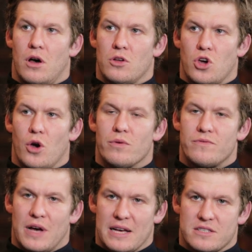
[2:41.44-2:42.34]
I'd go
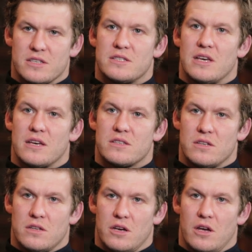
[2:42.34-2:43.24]
with Hask at six
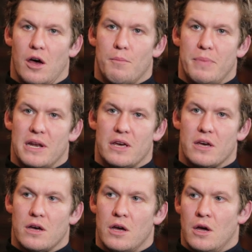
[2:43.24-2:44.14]
and
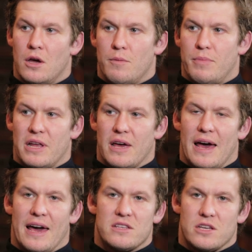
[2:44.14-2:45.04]
Billy at
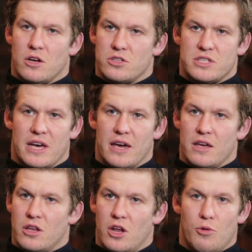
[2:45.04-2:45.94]
eight, and I'd
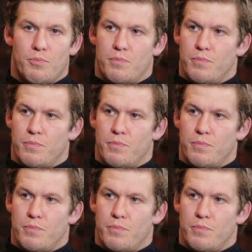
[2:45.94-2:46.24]
say, you know,